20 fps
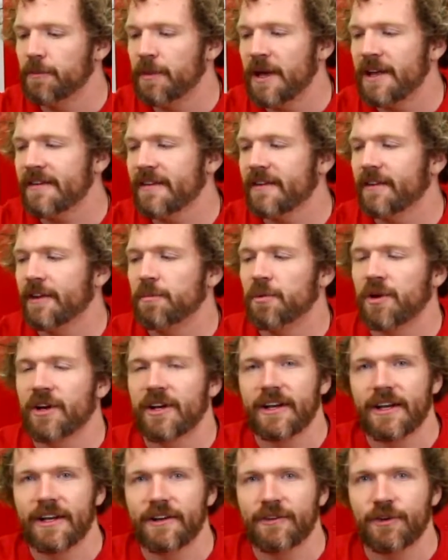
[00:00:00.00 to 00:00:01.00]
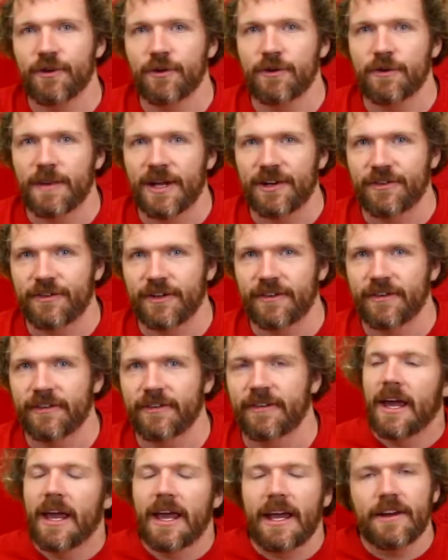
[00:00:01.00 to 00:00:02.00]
basically print in 2 dimensions.